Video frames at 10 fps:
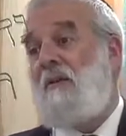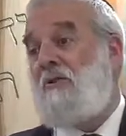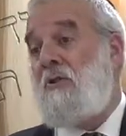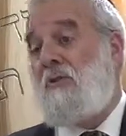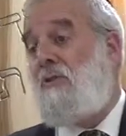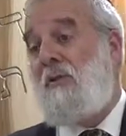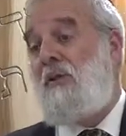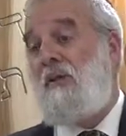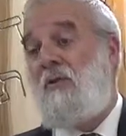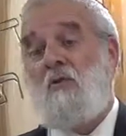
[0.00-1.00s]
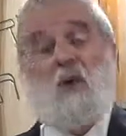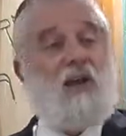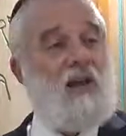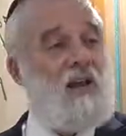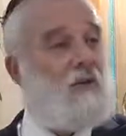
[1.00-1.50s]
There are certain things that you
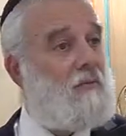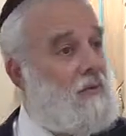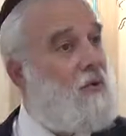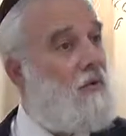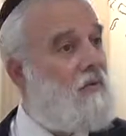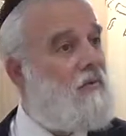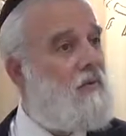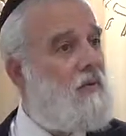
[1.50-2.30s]
cannot observe.